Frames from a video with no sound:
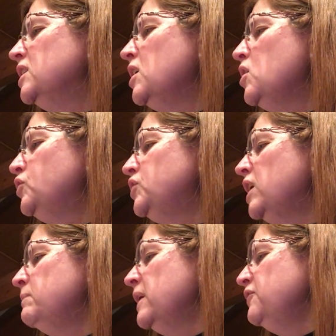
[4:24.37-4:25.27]
closed
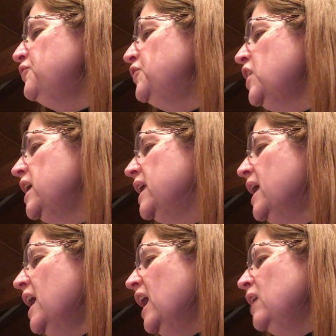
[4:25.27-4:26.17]
on my foot,
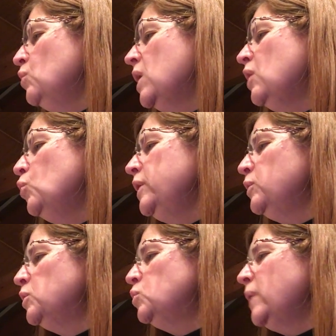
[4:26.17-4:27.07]
and while we
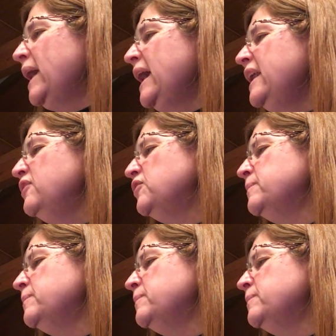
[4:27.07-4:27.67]
were waiting